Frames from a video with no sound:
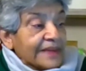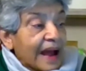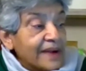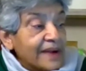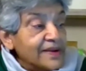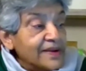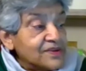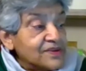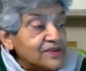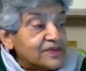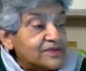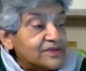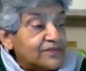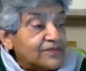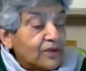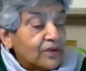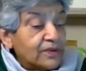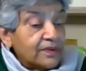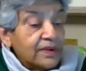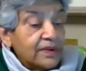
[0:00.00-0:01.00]
that is
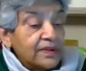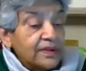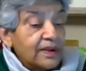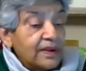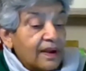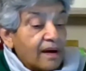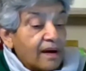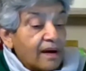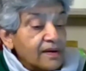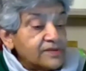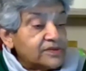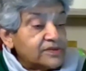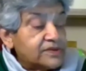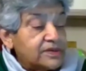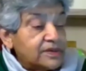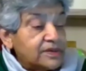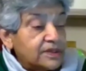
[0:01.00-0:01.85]
in the last,